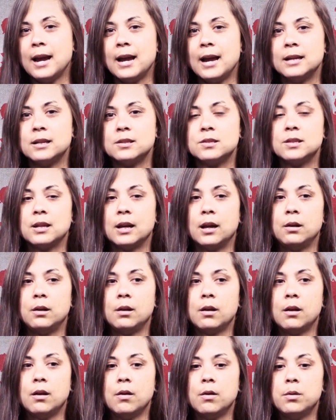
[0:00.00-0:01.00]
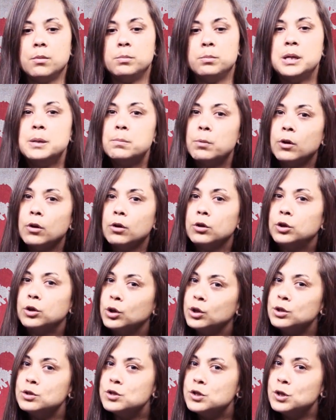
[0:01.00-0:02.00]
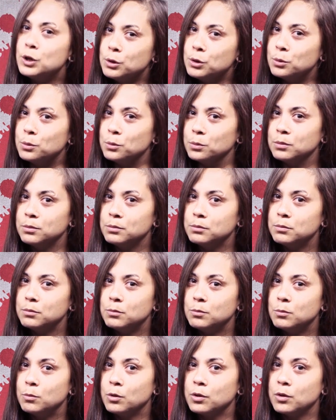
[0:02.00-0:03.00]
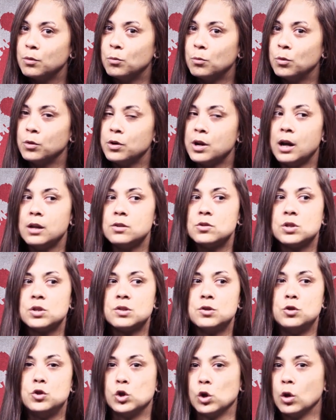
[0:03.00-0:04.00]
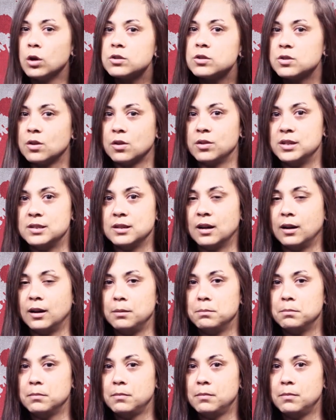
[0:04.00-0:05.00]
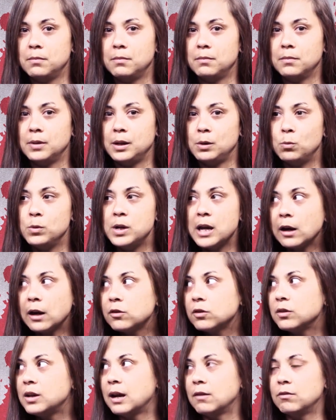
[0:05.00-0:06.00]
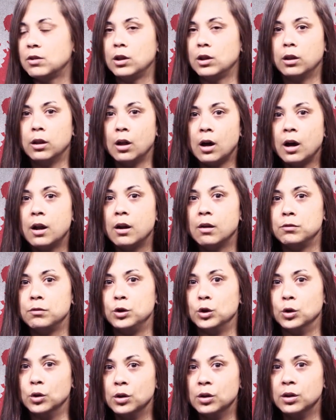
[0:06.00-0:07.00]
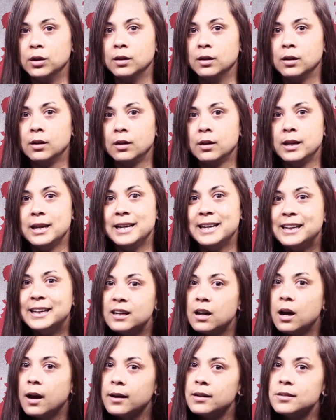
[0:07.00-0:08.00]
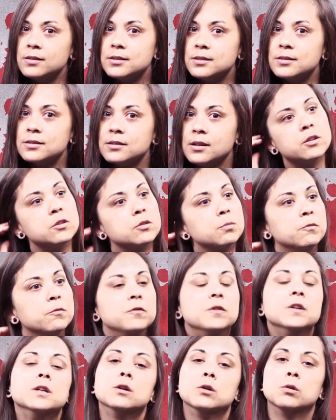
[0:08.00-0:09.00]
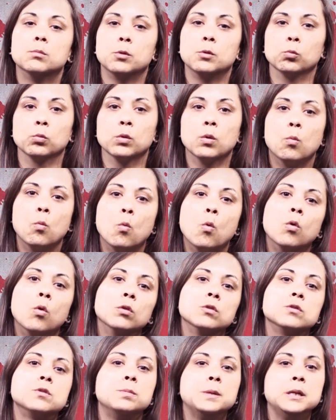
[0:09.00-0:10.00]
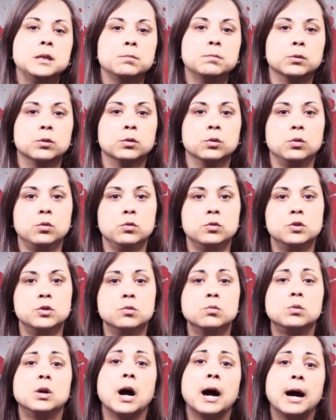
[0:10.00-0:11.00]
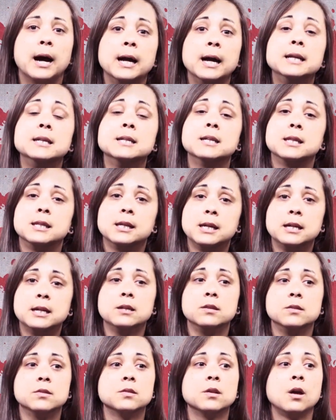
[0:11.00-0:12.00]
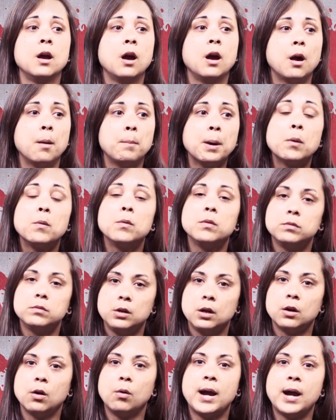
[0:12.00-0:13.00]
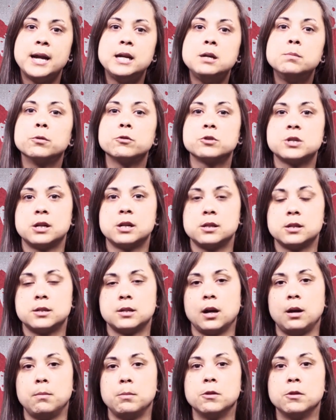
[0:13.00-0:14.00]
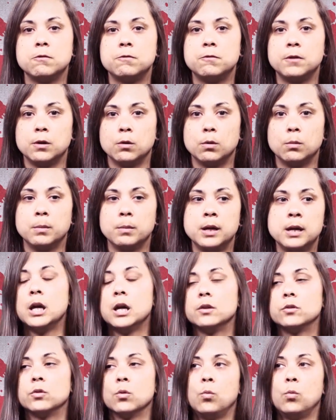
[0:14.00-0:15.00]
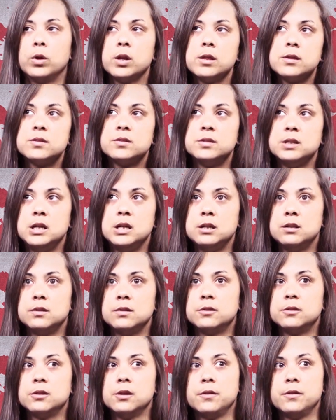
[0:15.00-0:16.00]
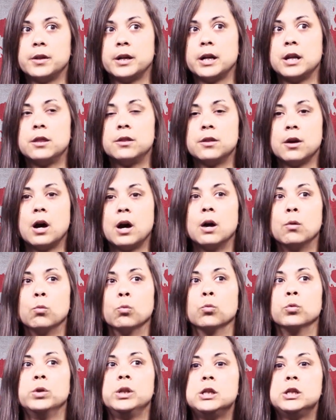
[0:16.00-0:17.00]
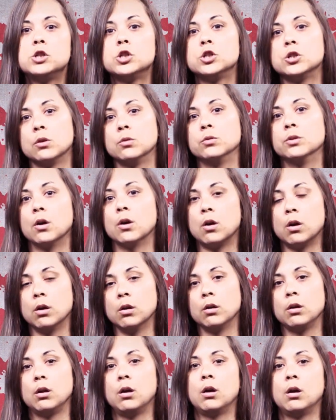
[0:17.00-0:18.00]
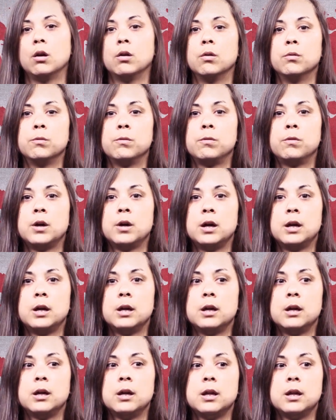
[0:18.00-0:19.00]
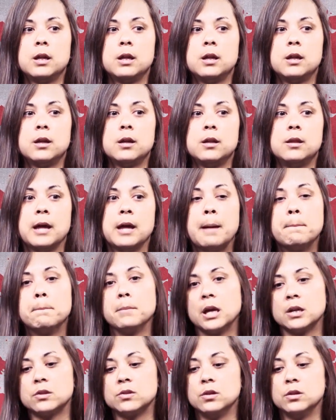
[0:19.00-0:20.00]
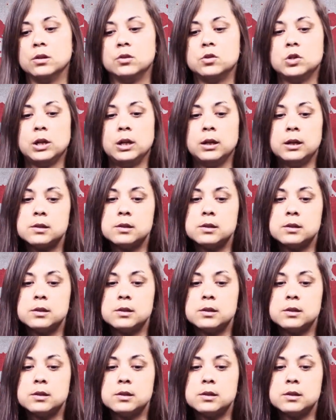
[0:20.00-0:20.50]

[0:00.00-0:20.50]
and it's that people are good too. We're not just jerks all the time. Like, we actually have a lot of good in us. This film rewards people who do kind things about, 80% of the time in the film. So one of the scenes that I thought really showed the heart of that message in